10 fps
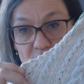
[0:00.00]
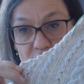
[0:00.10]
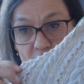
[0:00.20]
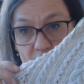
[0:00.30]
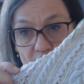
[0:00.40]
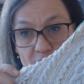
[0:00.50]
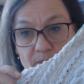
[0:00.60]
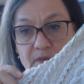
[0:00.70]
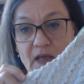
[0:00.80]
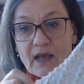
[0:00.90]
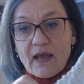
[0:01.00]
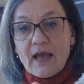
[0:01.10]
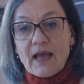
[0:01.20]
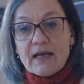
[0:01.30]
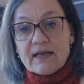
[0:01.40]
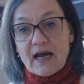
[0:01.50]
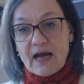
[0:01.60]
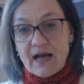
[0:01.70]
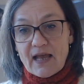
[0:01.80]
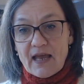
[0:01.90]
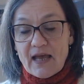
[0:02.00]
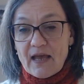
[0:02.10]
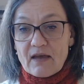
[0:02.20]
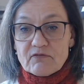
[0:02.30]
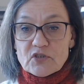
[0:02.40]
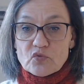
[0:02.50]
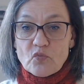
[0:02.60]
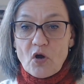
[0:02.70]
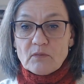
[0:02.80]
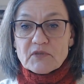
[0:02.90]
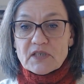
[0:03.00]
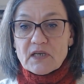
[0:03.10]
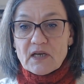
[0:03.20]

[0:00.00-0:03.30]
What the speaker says: for her, and I have swapped